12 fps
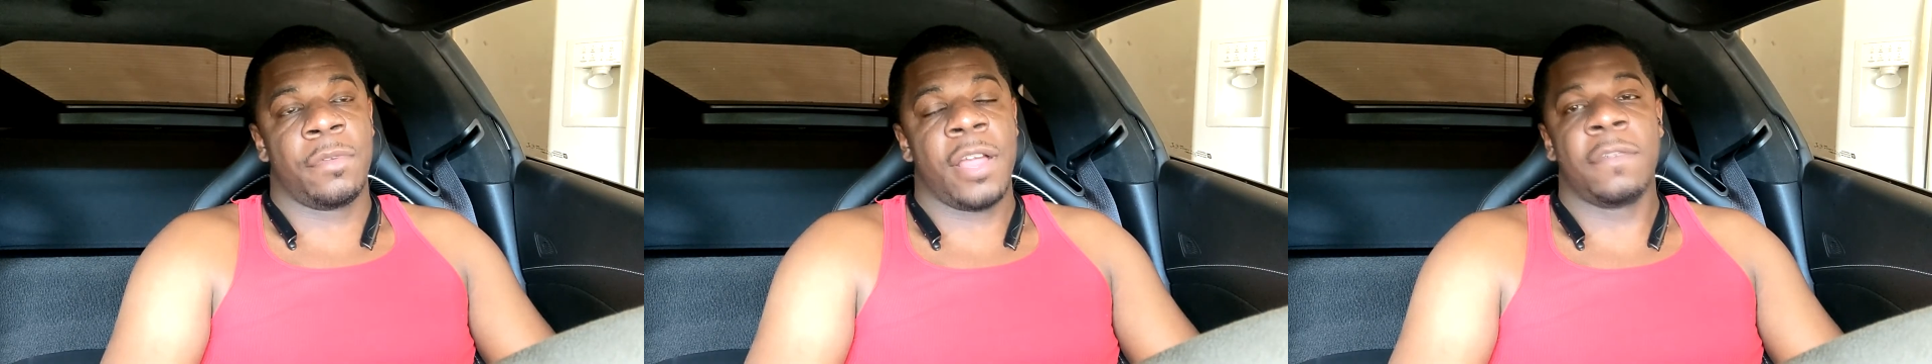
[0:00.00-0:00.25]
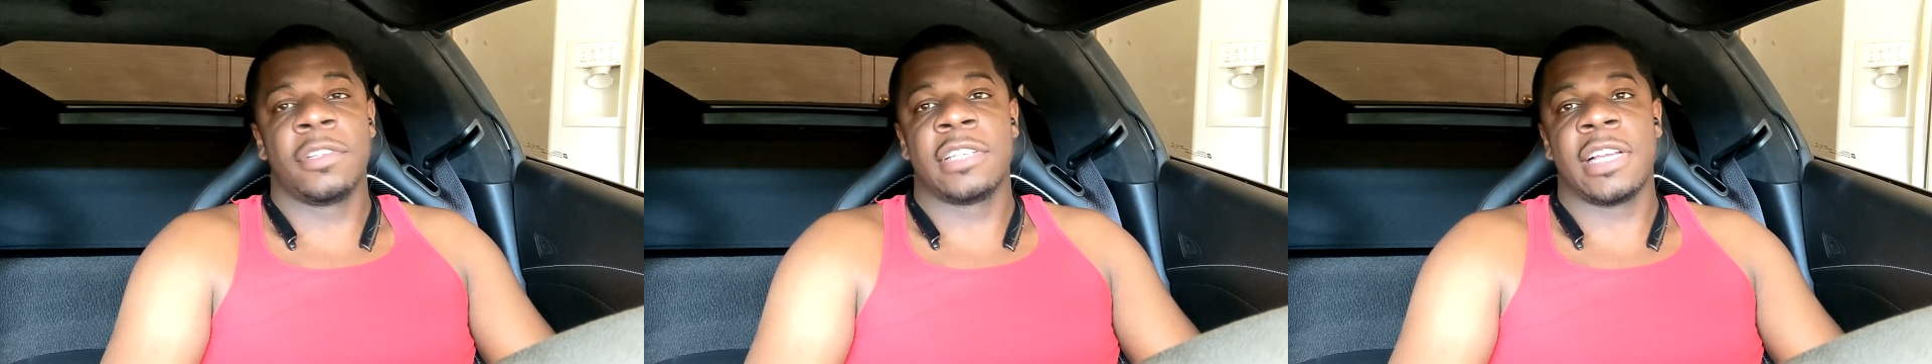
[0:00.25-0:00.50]
you
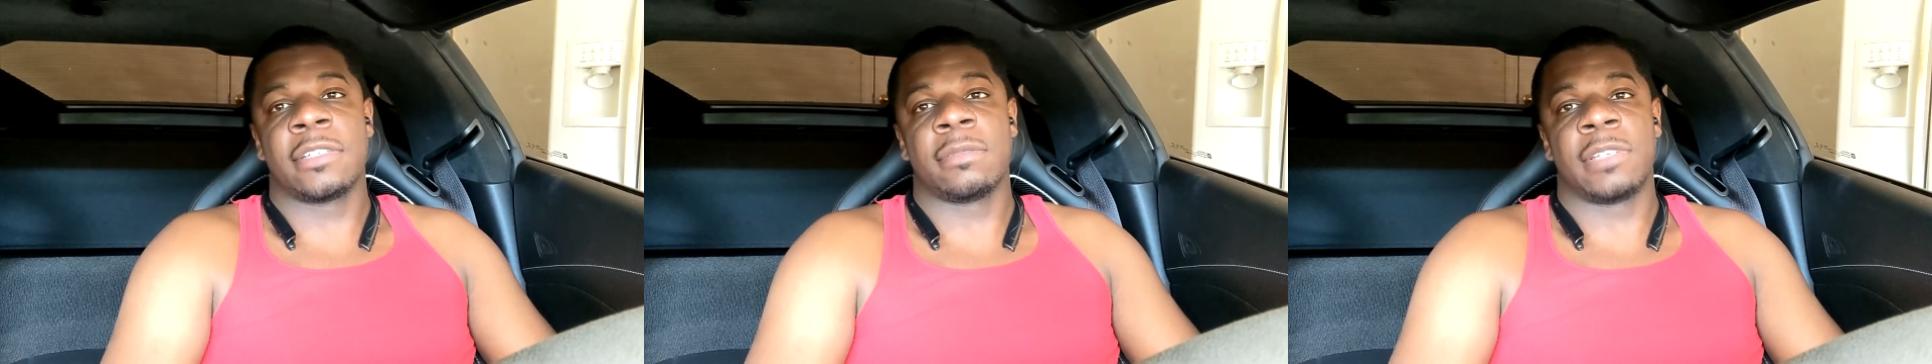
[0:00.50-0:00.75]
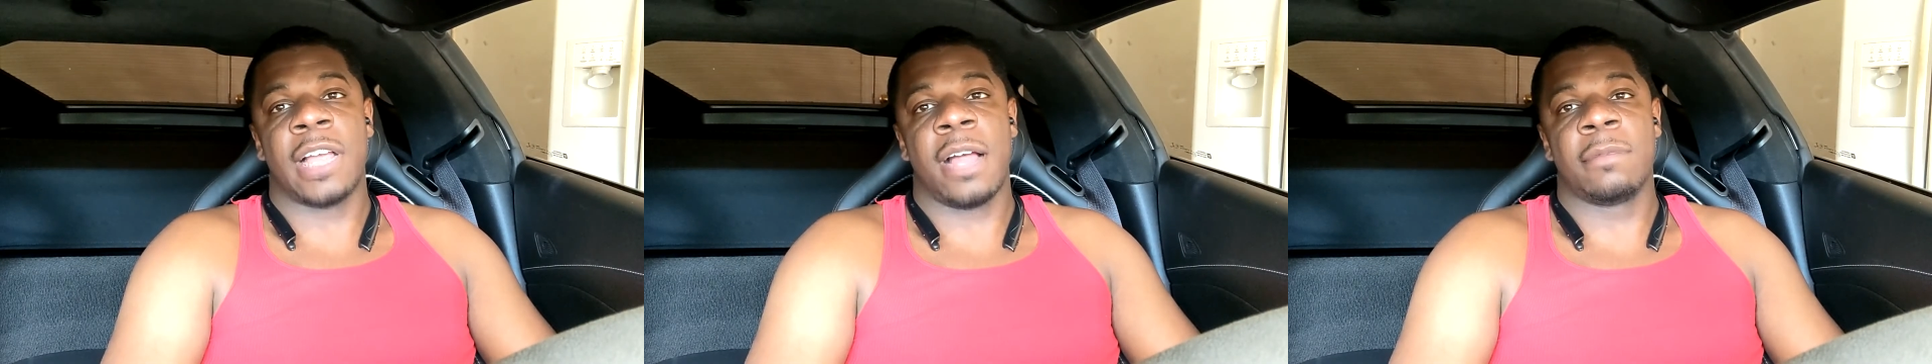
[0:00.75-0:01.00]
have to take
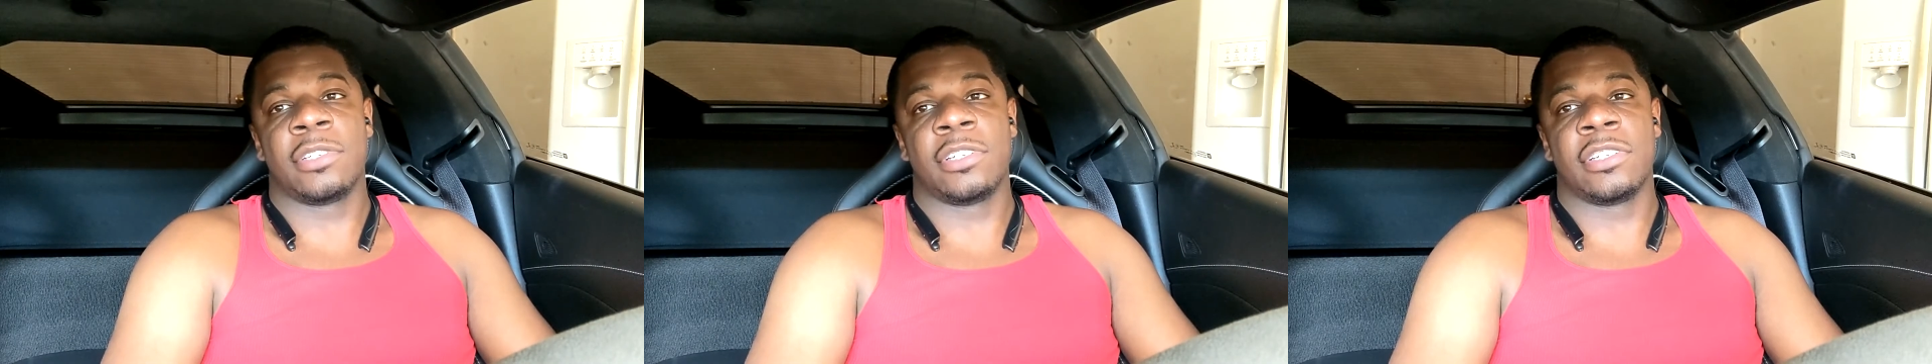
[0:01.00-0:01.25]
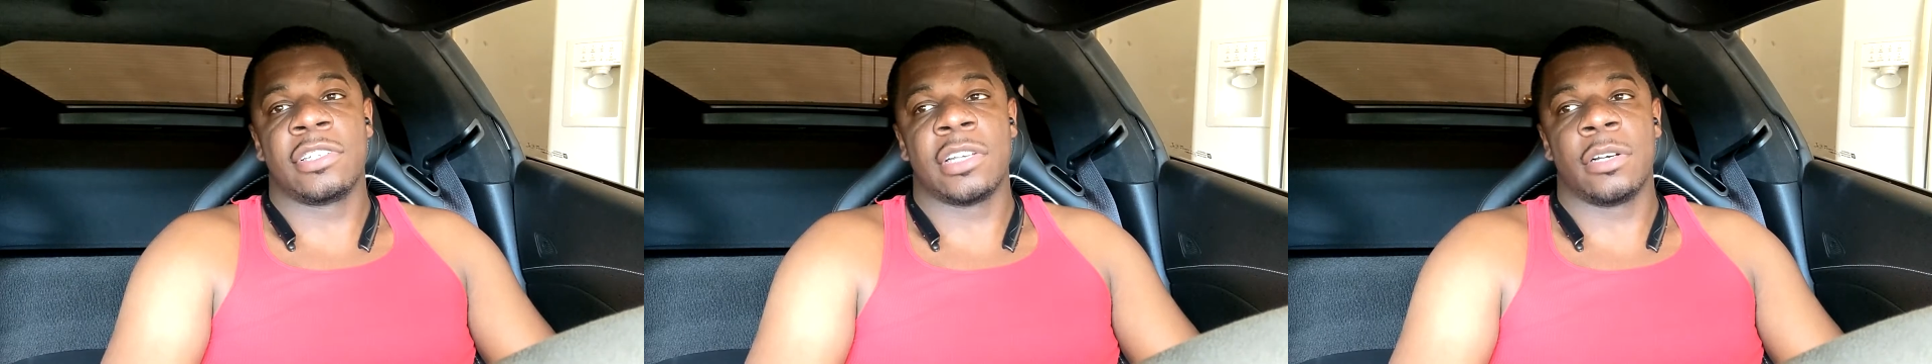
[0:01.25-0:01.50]
some time to
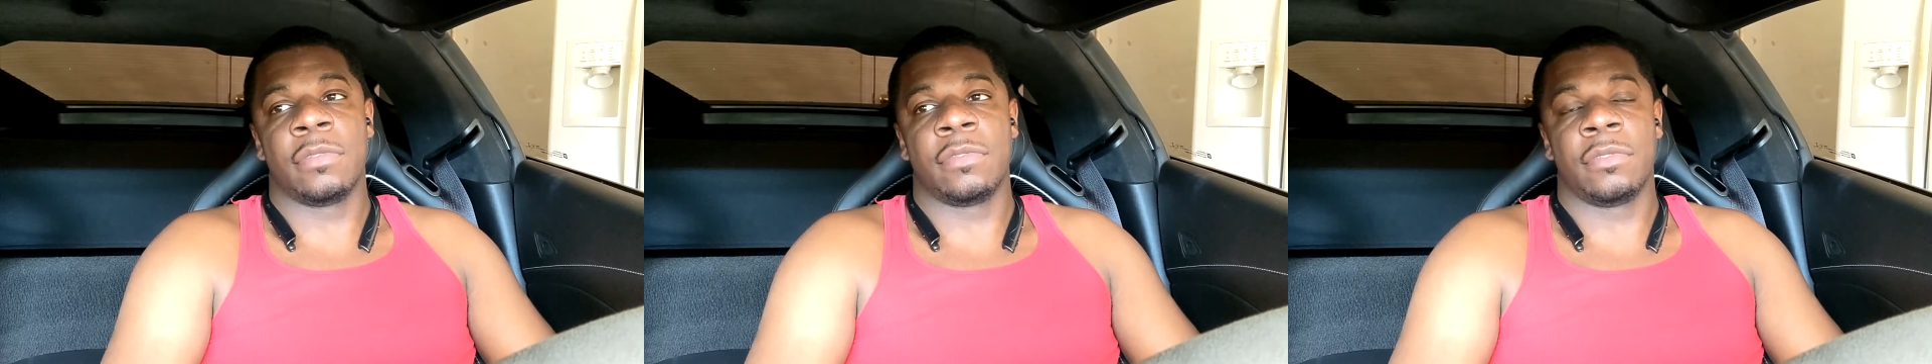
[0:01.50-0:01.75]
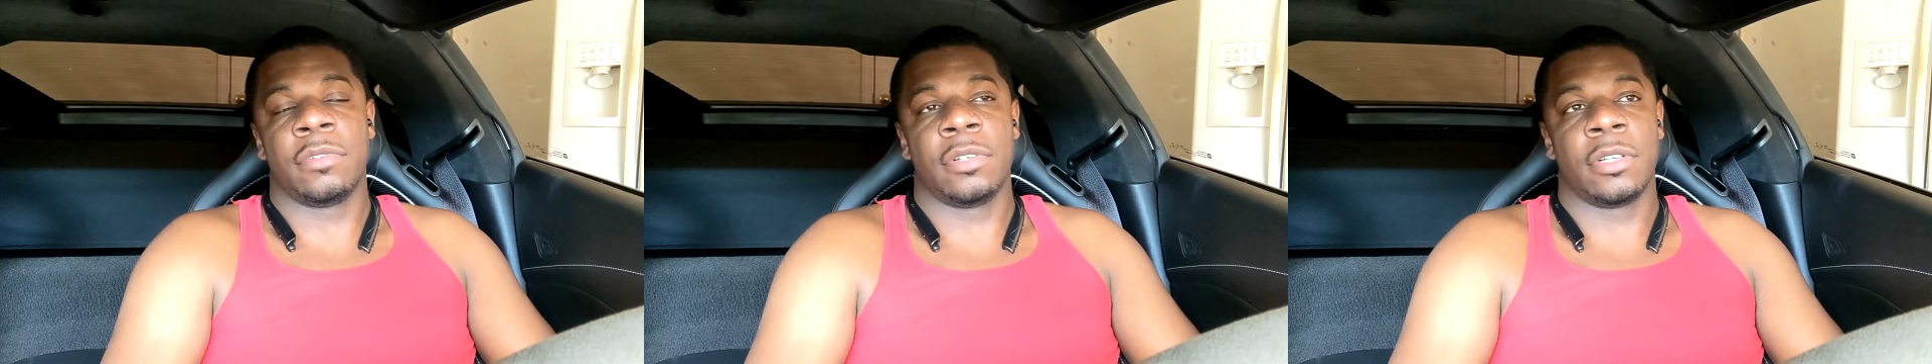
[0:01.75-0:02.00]
yourself.